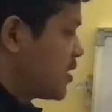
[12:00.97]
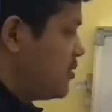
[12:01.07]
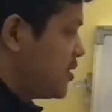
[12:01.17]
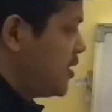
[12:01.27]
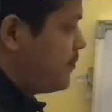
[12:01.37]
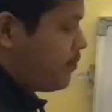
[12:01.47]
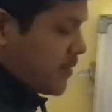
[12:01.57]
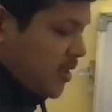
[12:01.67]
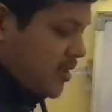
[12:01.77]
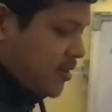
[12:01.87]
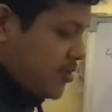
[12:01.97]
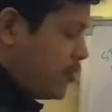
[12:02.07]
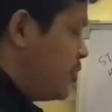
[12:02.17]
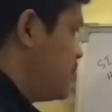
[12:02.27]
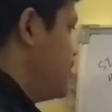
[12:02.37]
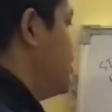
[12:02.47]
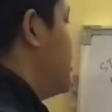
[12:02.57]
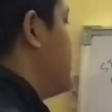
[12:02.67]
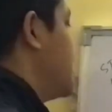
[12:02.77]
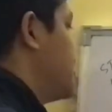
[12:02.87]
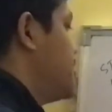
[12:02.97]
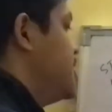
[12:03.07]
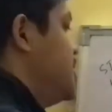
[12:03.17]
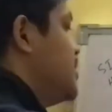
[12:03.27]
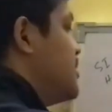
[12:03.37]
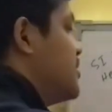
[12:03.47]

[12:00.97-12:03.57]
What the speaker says: Okay, so hope you have understood this.